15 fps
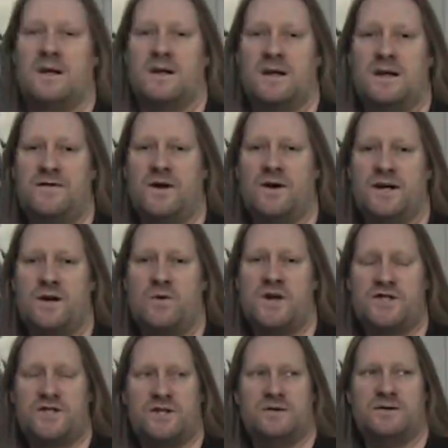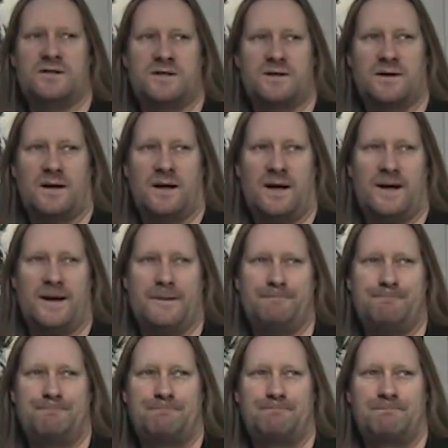If you've got any questions,
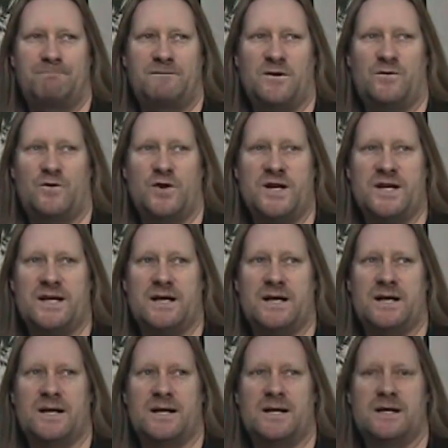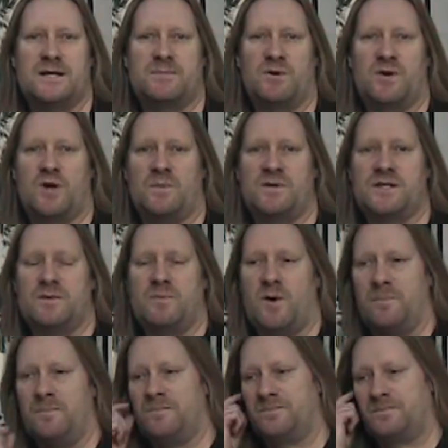feel free to put the comments in the
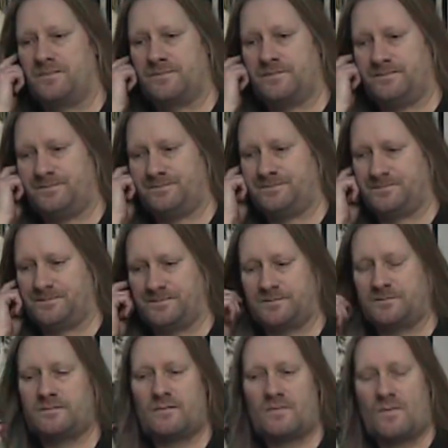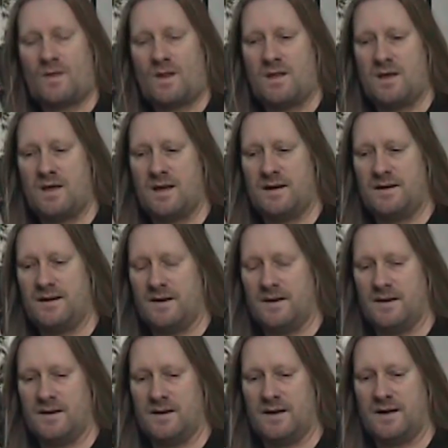bottom, and
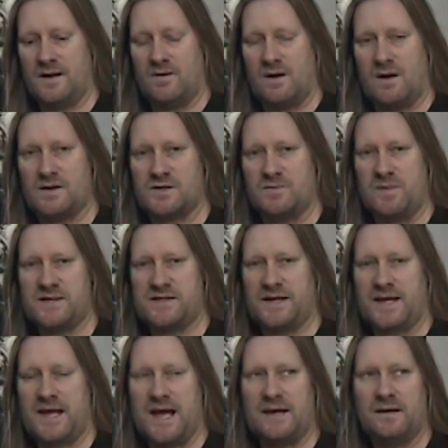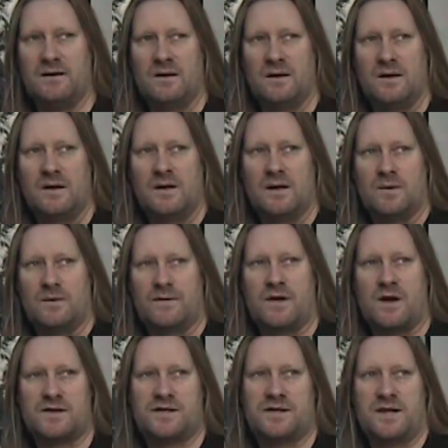you know, I'll answer them best I can. With
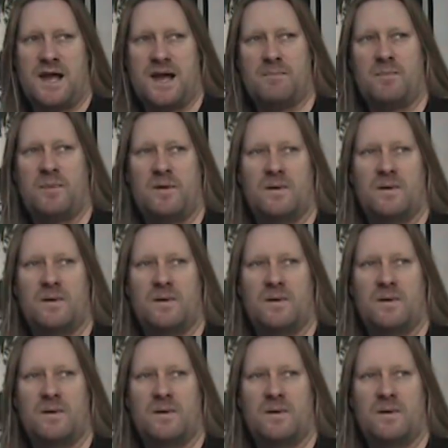regards to the amp,